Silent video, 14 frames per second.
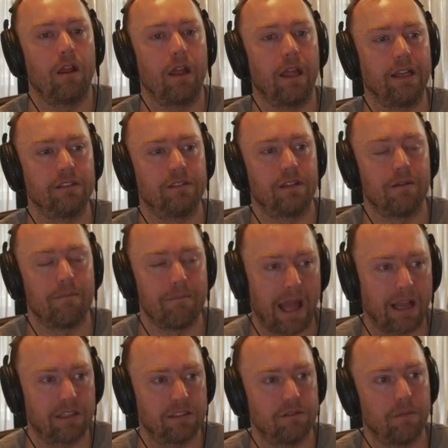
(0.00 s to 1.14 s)
is the
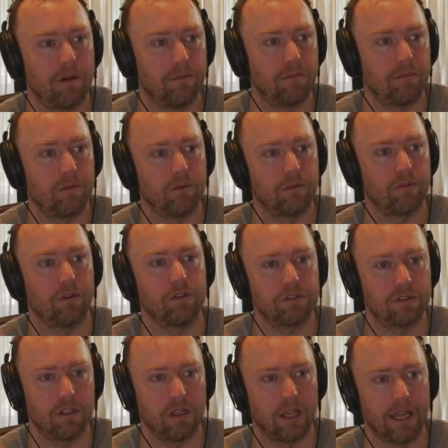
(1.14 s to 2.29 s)
maximum reverse
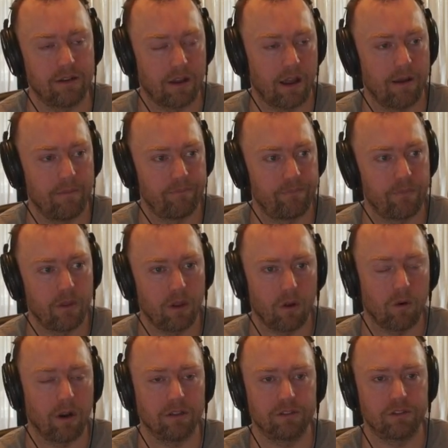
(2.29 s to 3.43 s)
delay time,
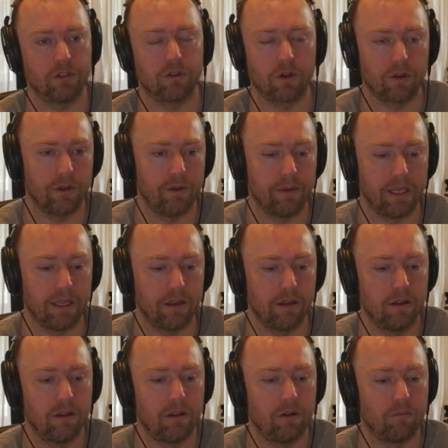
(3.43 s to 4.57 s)
or else you're going to be
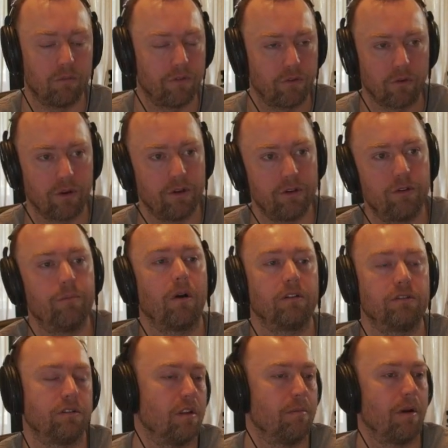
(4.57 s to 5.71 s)
referring to
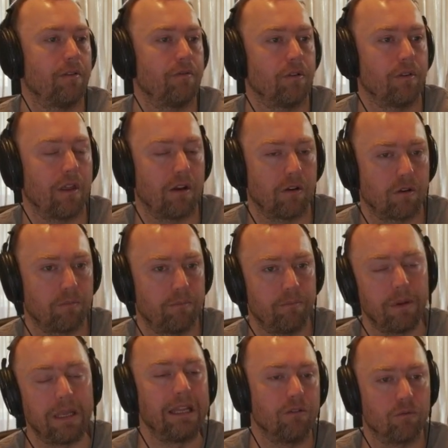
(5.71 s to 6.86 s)
parts of the buffer that are
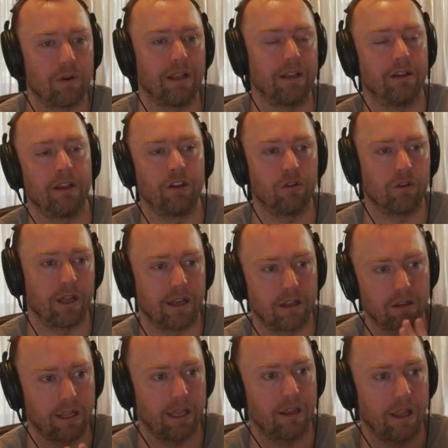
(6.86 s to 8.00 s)
being written and you'll get a
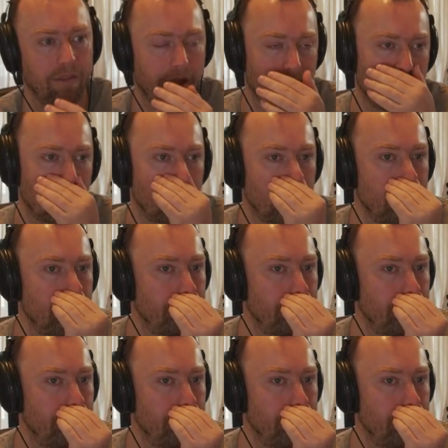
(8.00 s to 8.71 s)
click at that moment.